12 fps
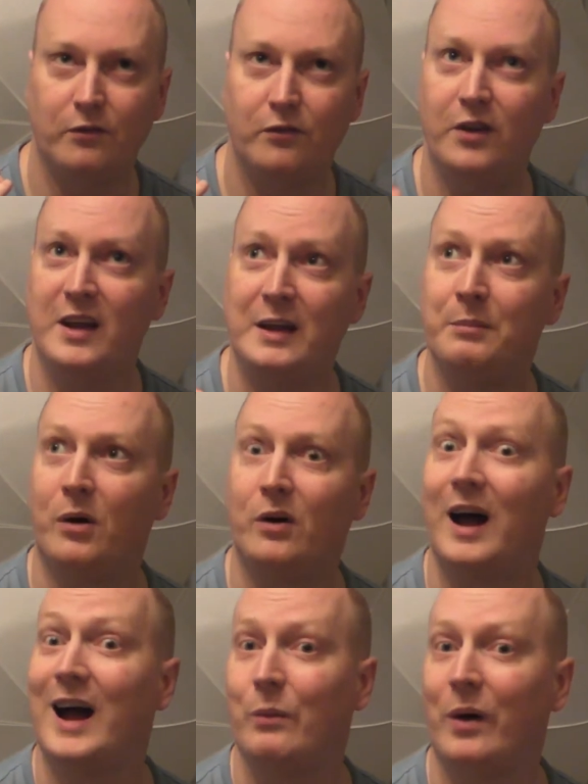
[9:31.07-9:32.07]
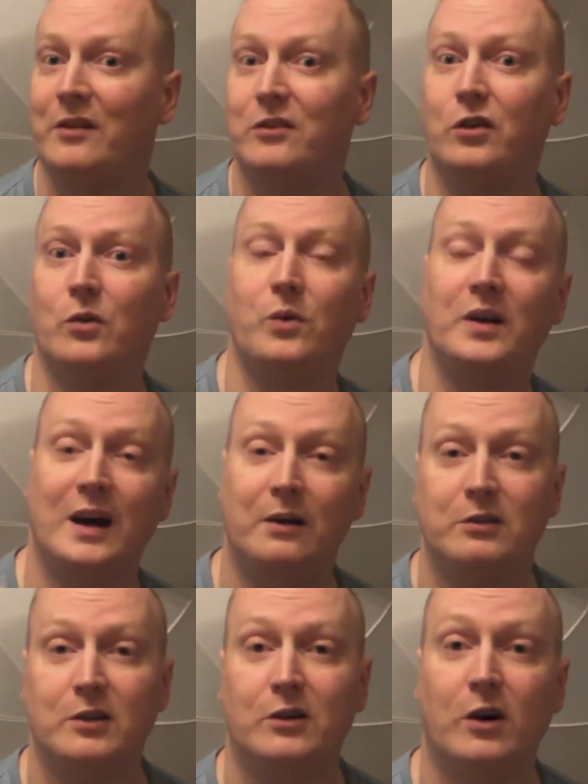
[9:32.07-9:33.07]
the book I went to when I
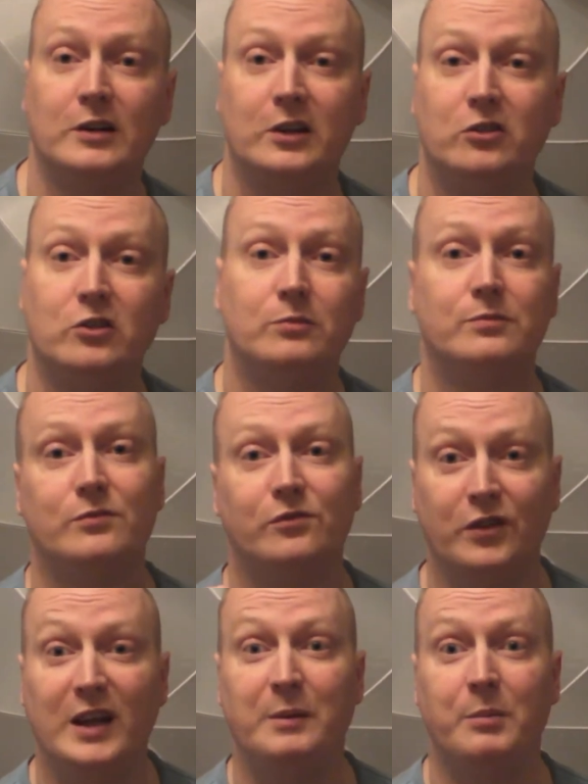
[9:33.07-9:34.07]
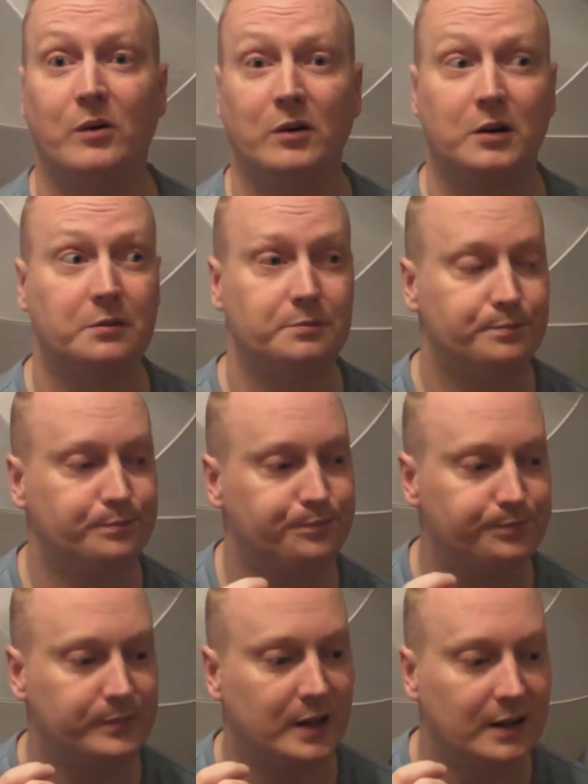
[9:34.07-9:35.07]
was at college. The book.
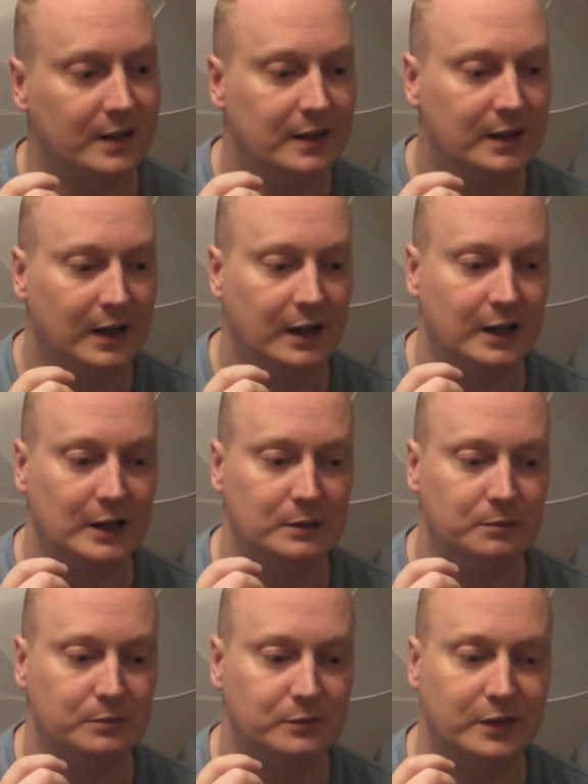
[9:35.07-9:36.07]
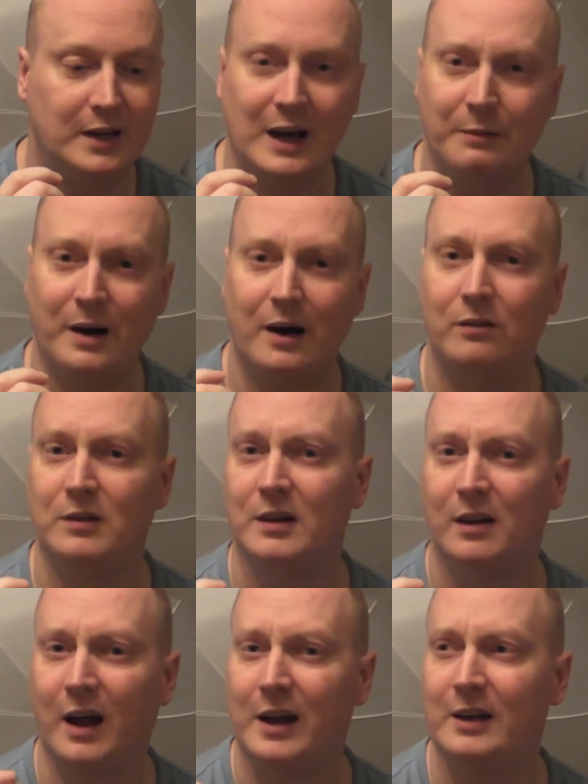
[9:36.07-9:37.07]
Forget about
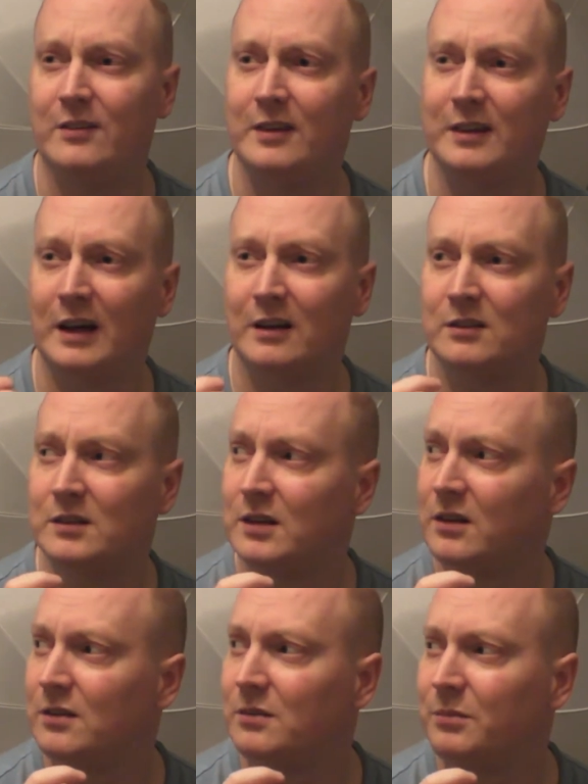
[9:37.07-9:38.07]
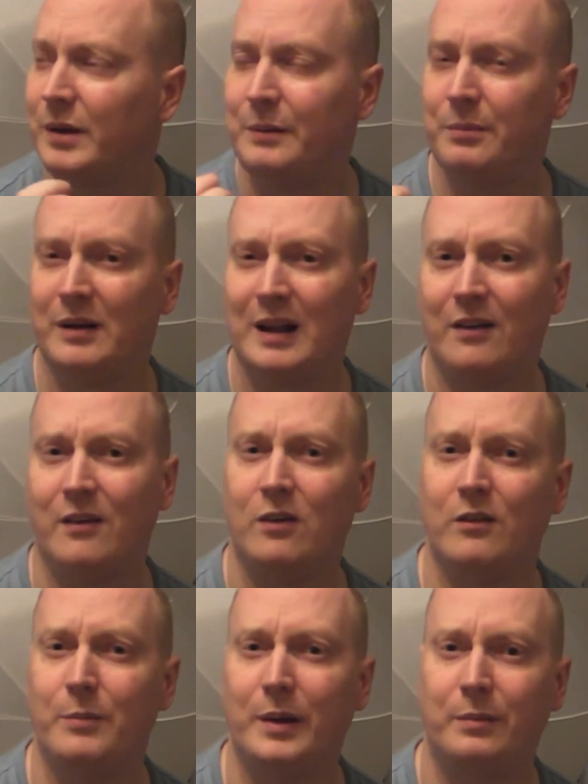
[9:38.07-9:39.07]
anything that
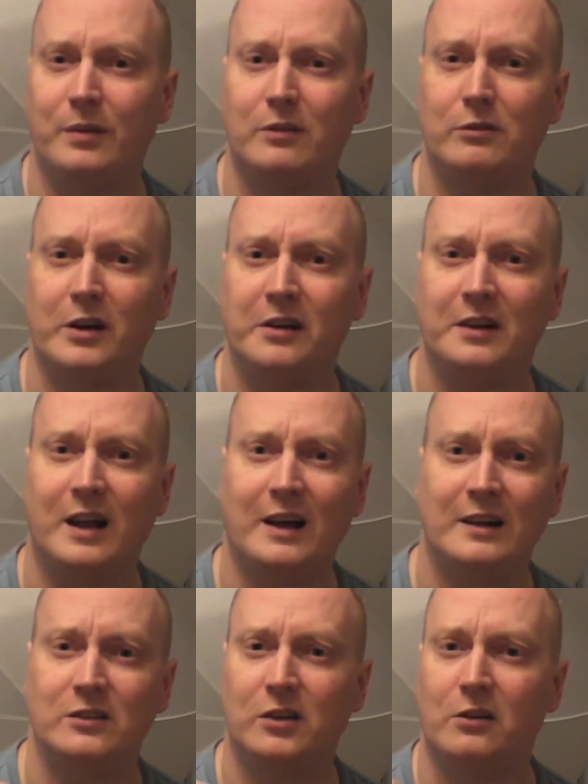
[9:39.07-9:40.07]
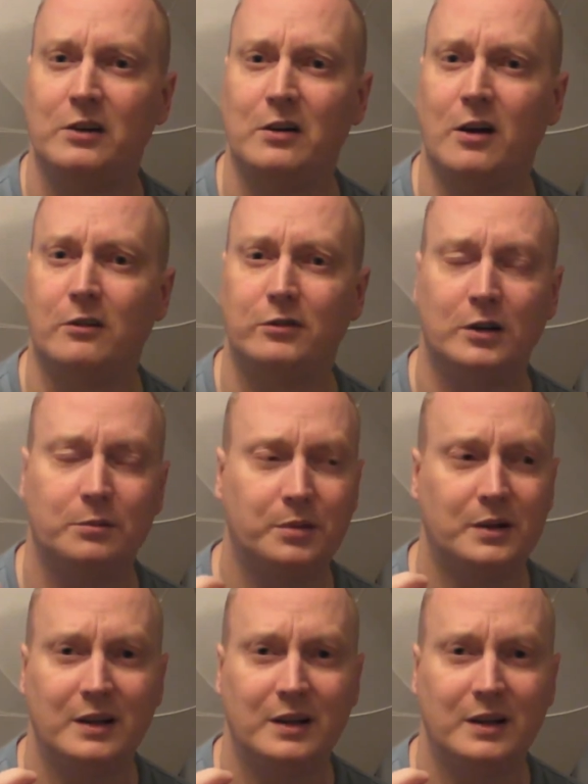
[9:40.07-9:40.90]
other people have written, like Tony Northrup.